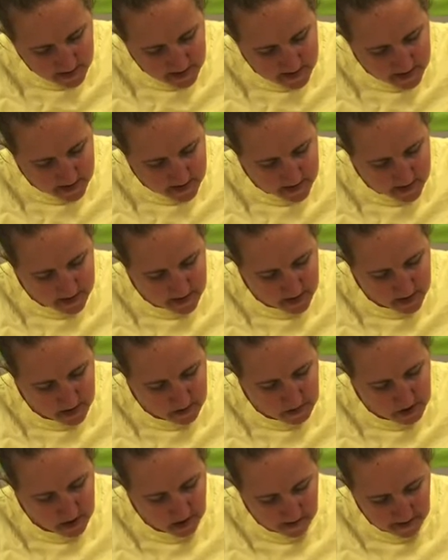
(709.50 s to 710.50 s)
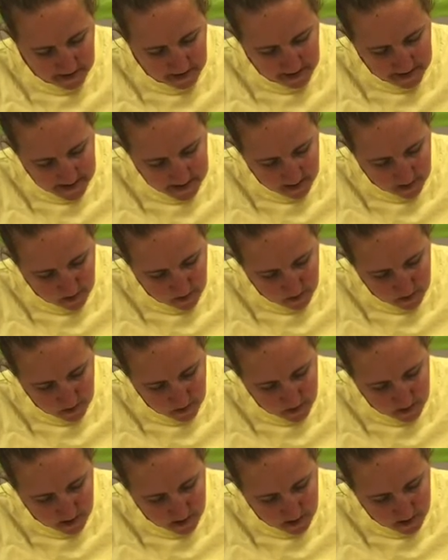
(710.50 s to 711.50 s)
because it's going to be our last coat more
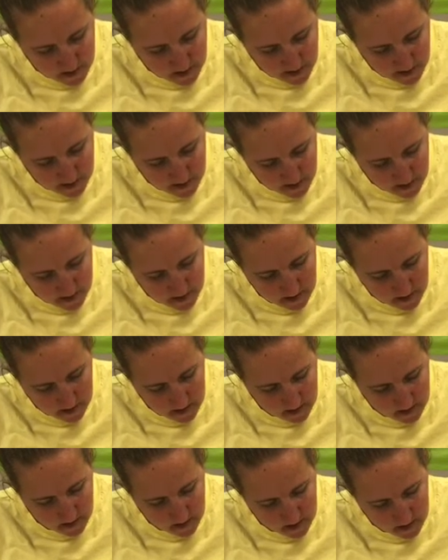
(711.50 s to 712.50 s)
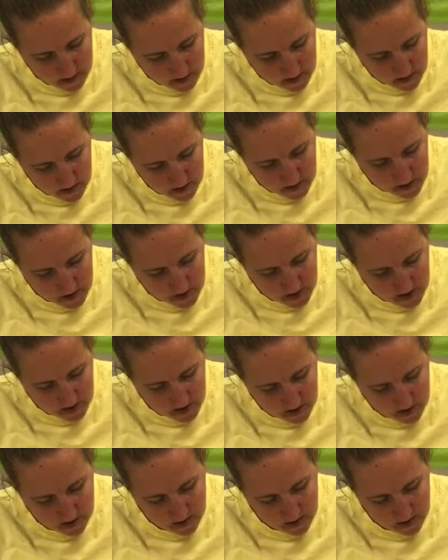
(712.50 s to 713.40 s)
than likely. You can usually